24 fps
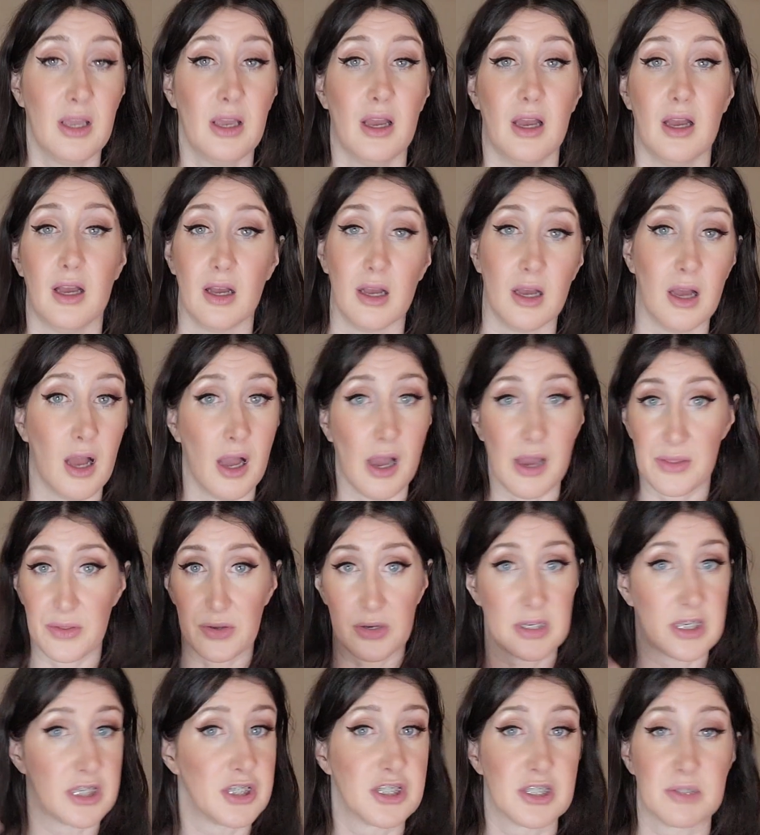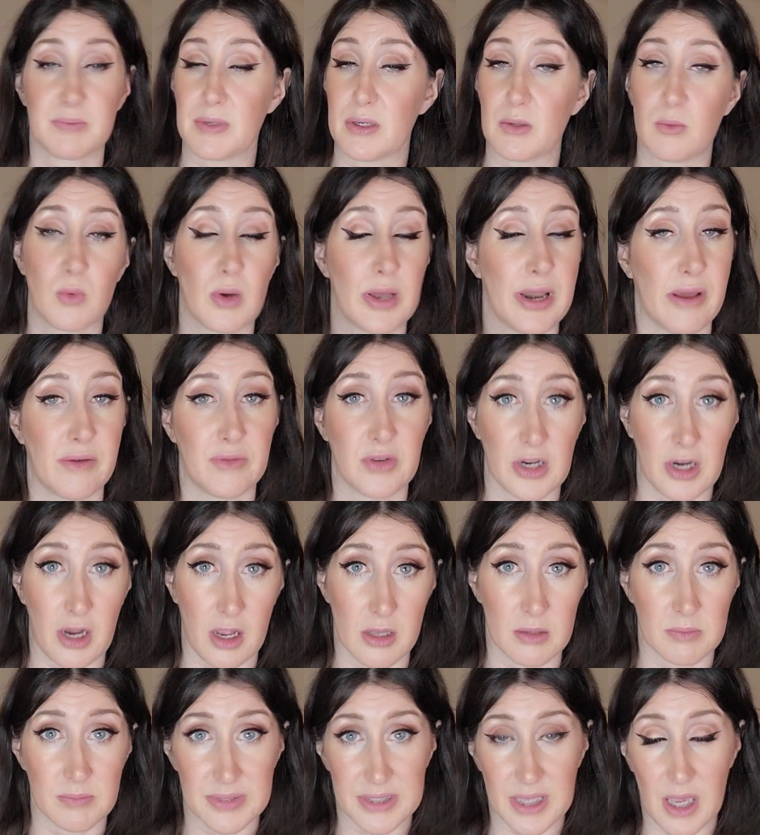Other can just be whatever
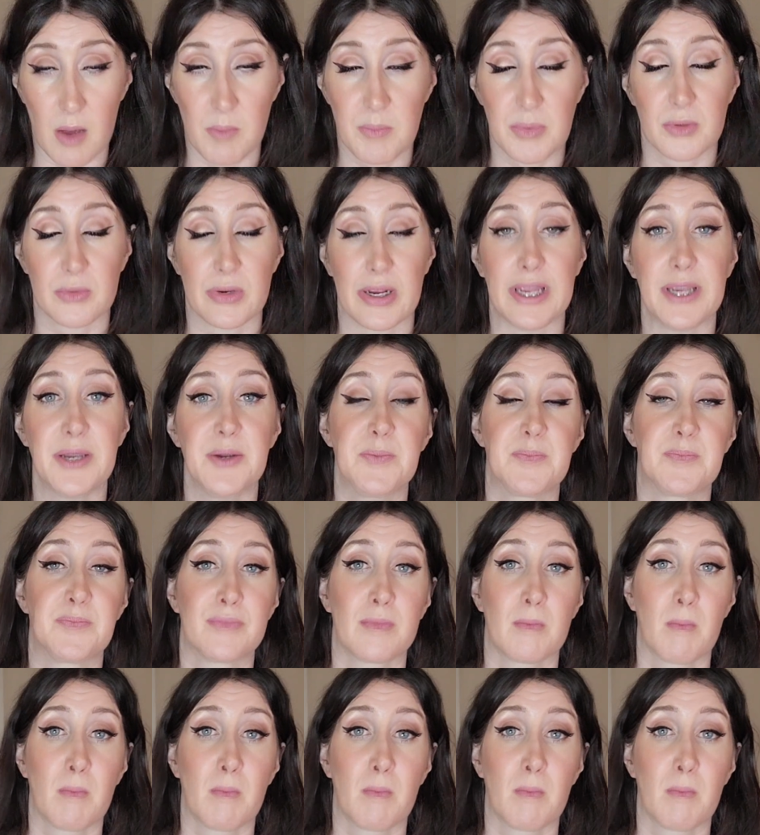comes up, right?